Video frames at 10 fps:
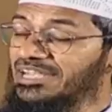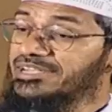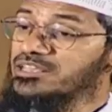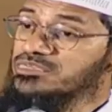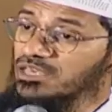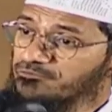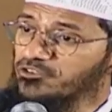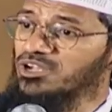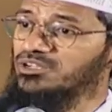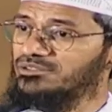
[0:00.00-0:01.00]
It is
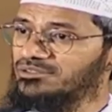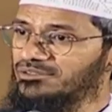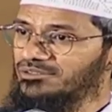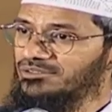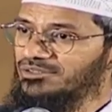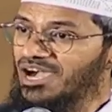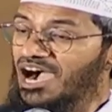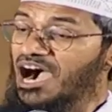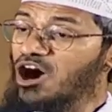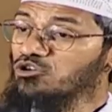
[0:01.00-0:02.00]
sinful.
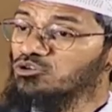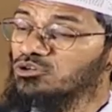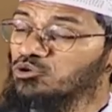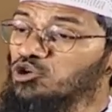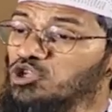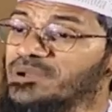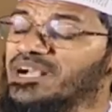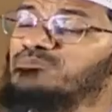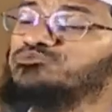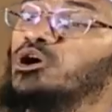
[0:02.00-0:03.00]
How could you
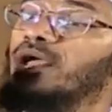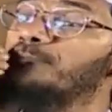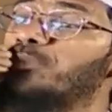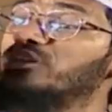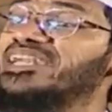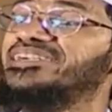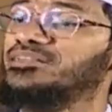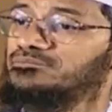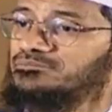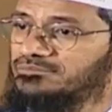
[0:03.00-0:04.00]
become so impotent?
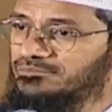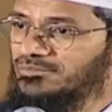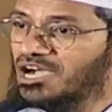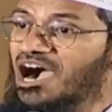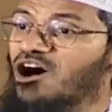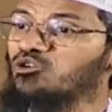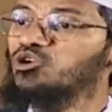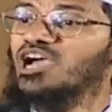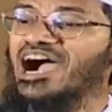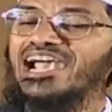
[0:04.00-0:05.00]
How
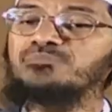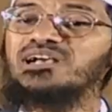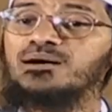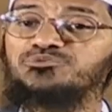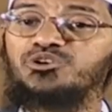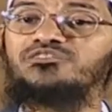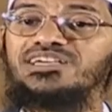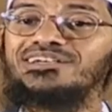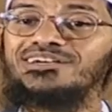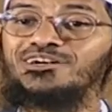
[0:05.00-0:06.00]
could your heart become so
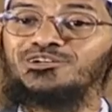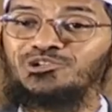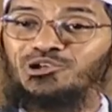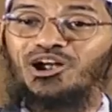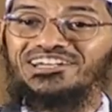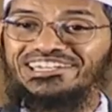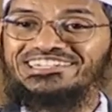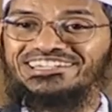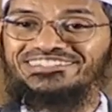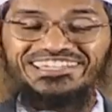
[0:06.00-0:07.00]
weak? So Lord
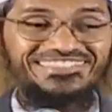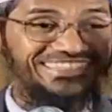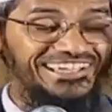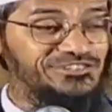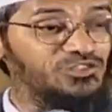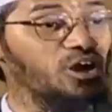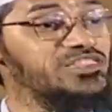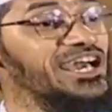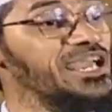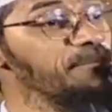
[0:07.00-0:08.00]
Krishna says such
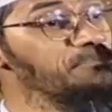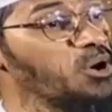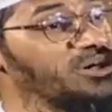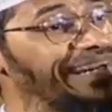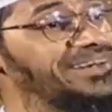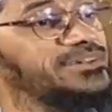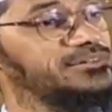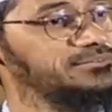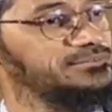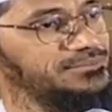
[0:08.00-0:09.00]
thoughts are impotent.
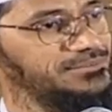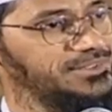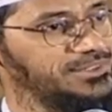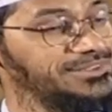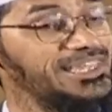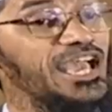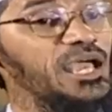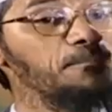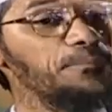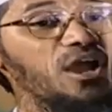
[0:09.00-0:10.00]
They
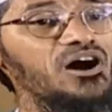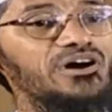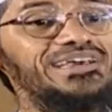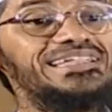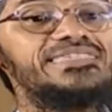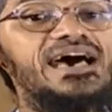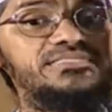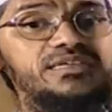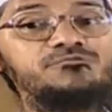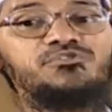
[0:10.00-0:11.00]
are impure. They are
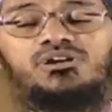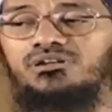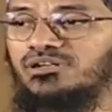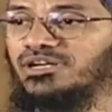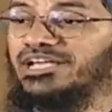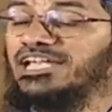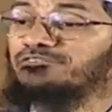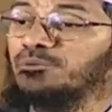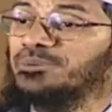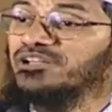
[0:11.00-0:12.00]
sinful.
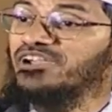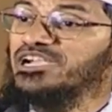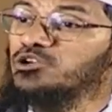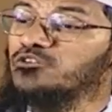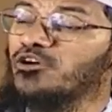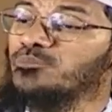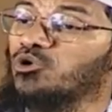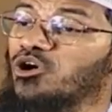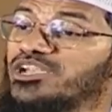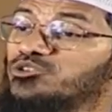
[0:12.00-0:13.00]
It will prevent you from
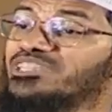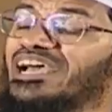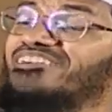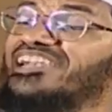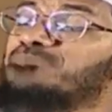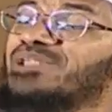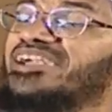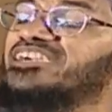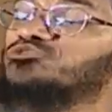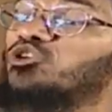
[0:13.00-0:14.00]
going to the heavenly
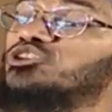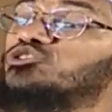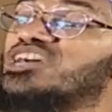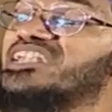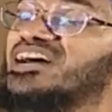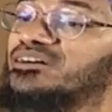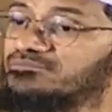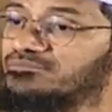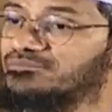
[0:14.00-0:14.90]
planets, going to Jannah.